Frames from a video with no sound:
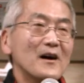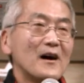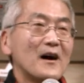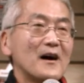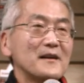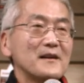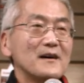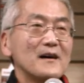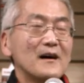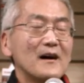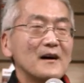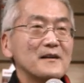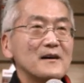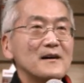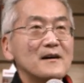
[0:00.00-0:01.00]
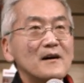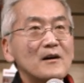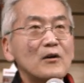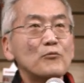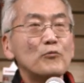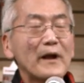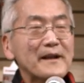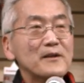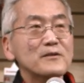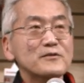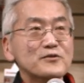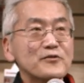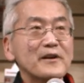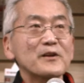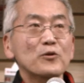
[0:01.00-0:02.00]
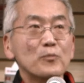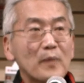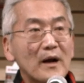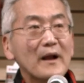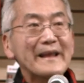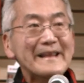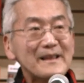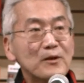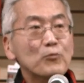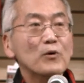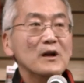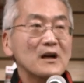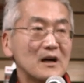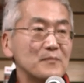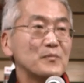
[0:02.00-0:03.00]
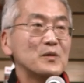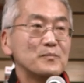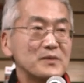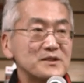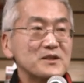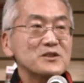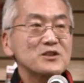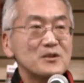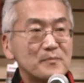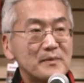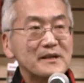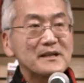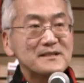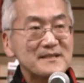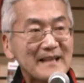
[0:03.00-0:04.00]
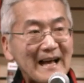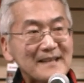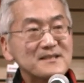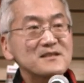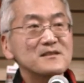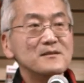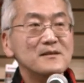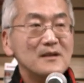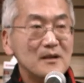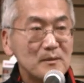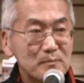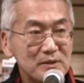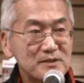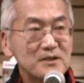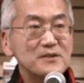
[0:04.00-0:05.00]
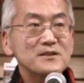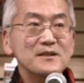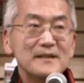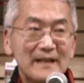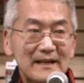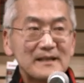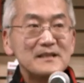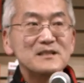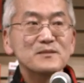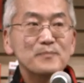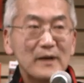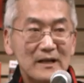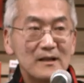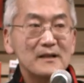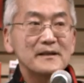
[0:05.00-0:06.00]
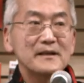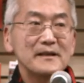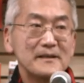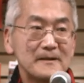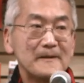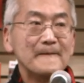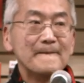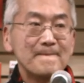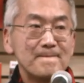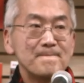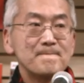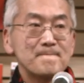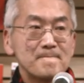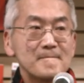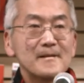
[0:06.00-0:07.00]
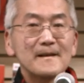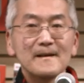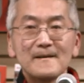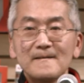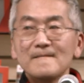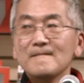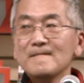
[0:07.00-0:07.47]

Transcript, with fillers: on a, on a regular trainer, but in the recumbent position because that's the position that he's pedaling in. Okay. Yeah.